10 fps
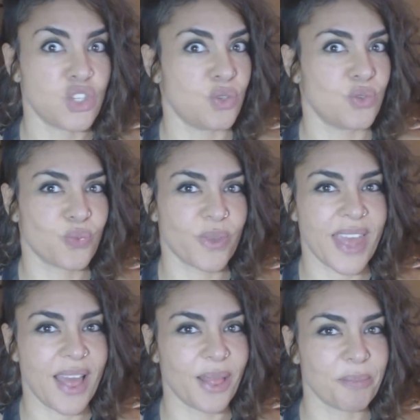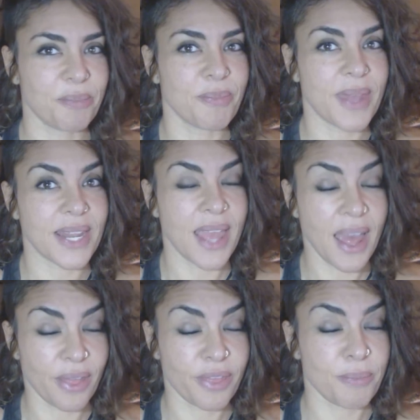issues with
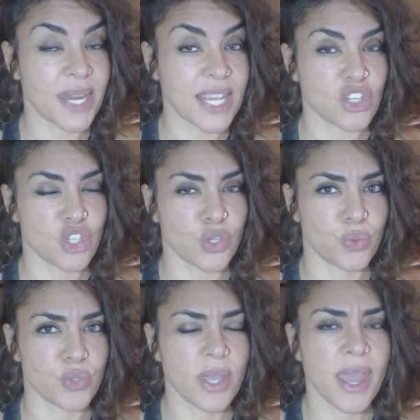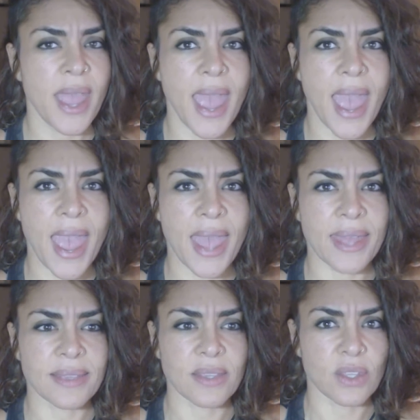health, many issues,
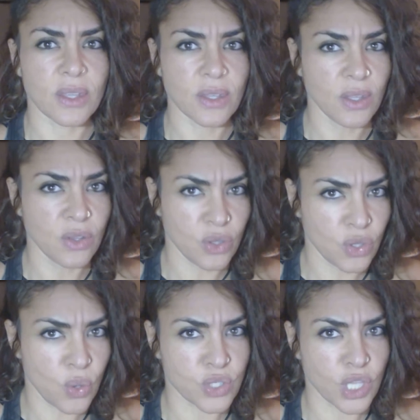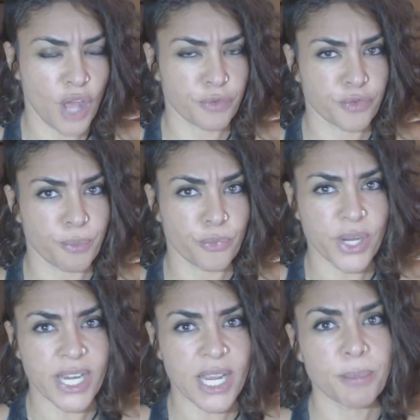and knows a lot from
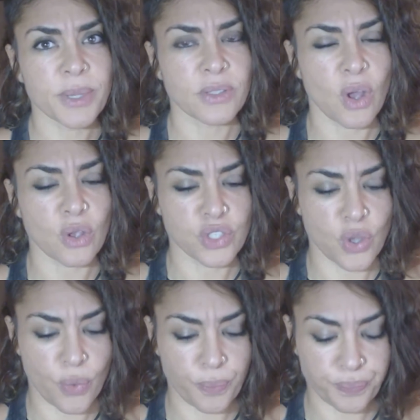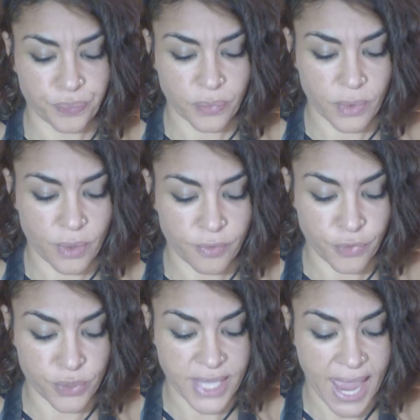reading, but also
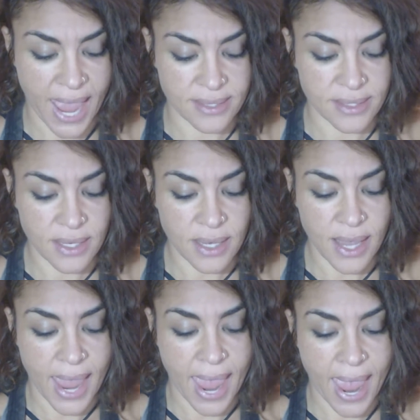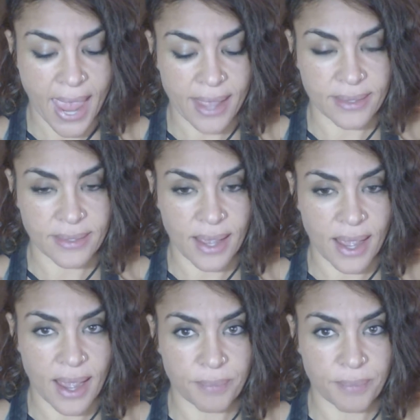firsthand. And